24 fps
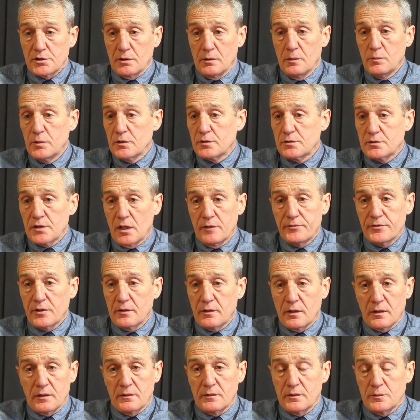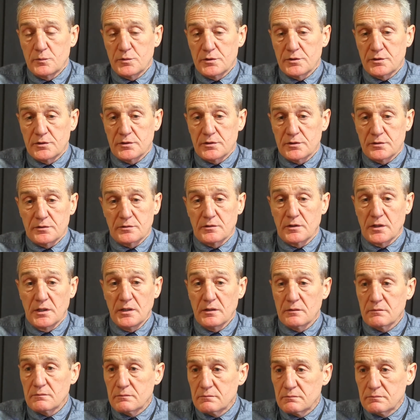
and upwards after that. It was just great.